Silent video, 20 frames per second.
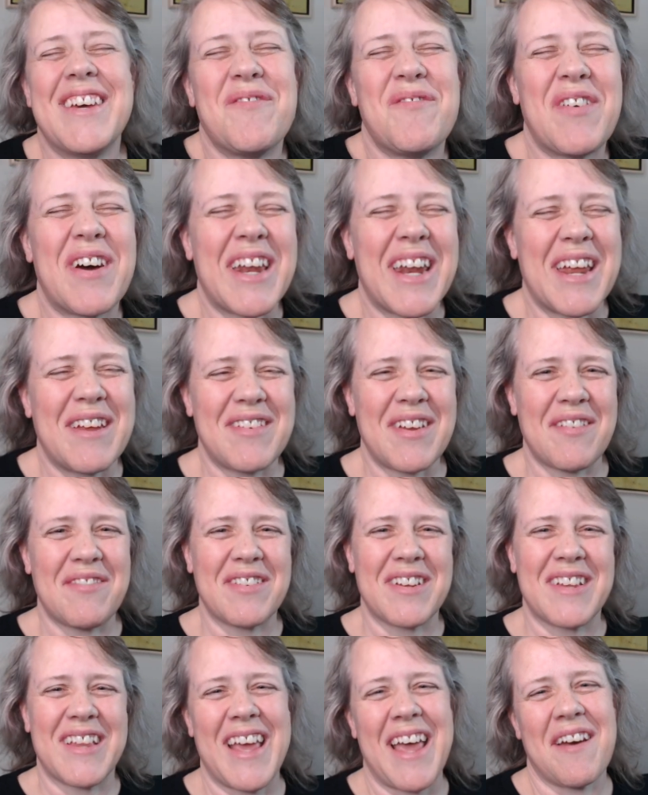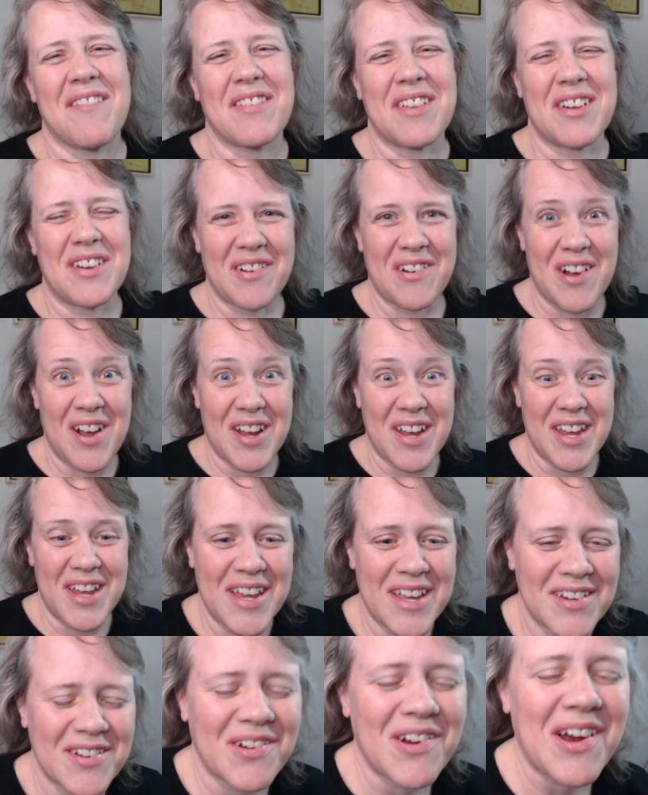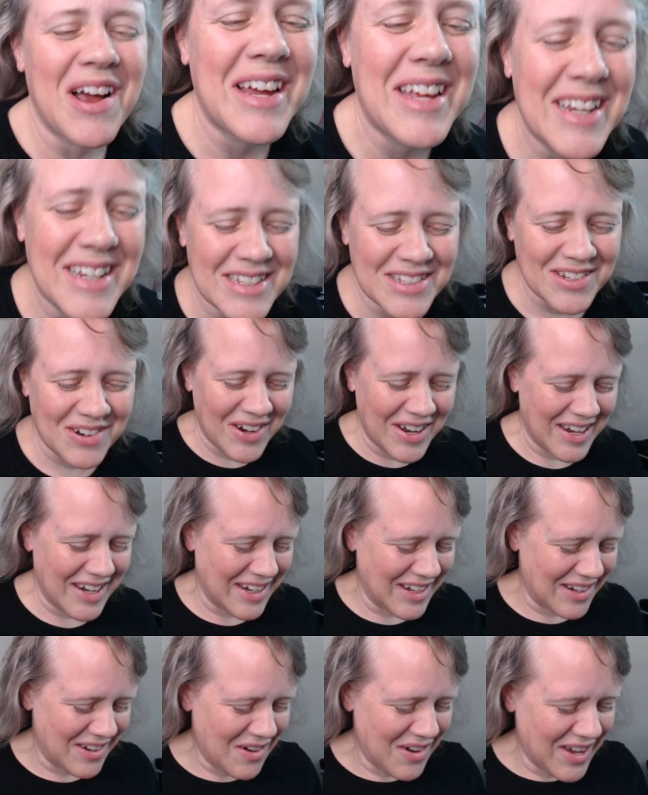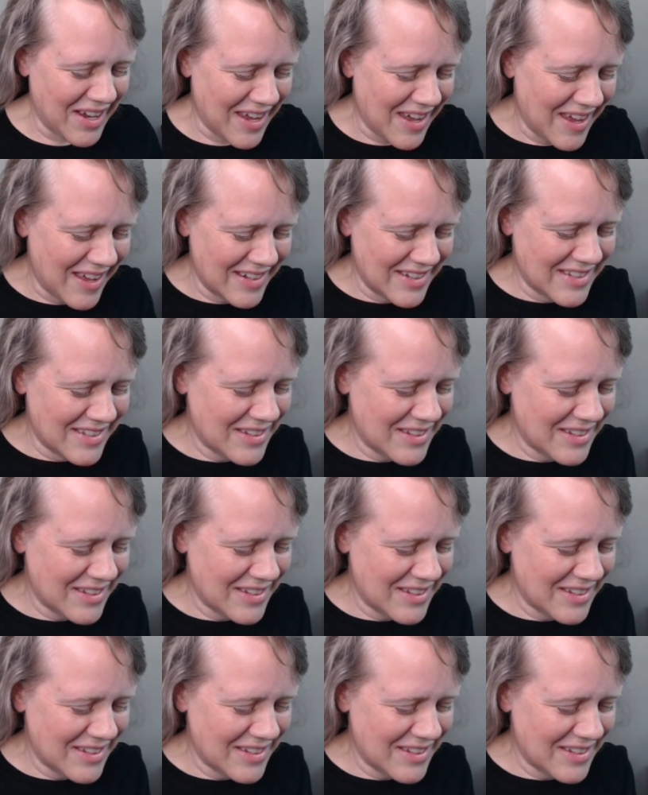But I'm definitely have a little groggy, groggy disoriented going on.